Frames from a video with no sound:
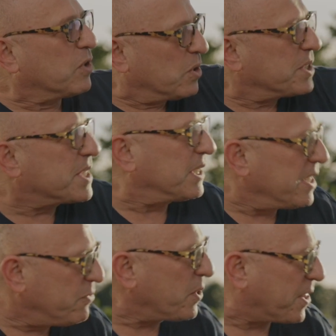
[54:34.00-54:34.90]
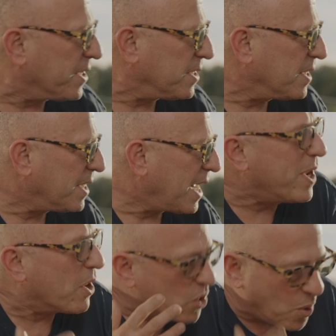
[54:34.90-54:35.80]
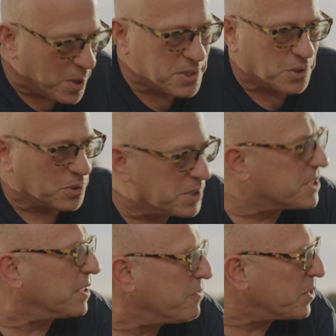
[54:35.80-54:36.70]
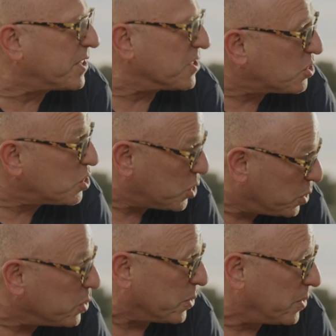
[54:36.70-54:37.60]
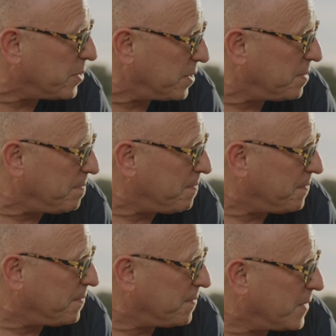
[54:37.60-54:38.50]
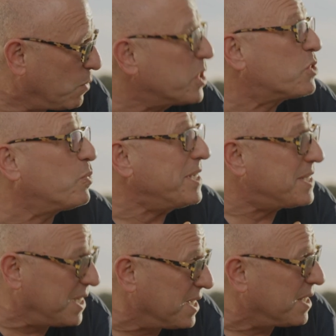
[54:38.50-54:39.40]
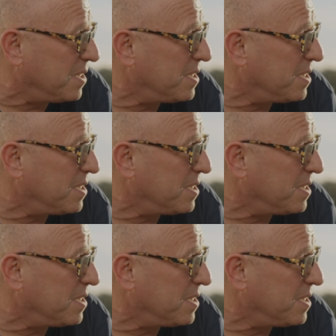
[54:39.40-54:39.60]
learned to live with it. We are going to learn to live with this too, which we did,